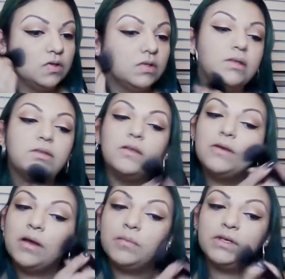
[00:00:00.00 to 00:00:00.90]
It's
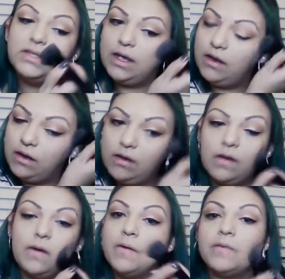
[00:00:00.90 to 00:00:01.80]
just, I'm gonna
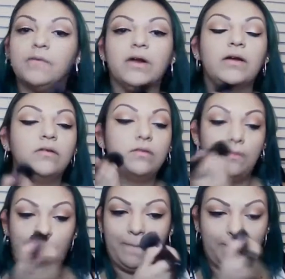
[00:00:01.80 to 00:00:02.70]
set
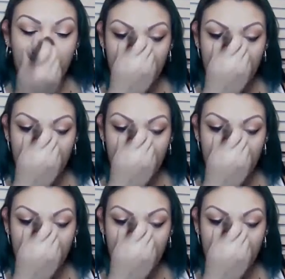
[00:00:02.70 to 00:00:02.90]
around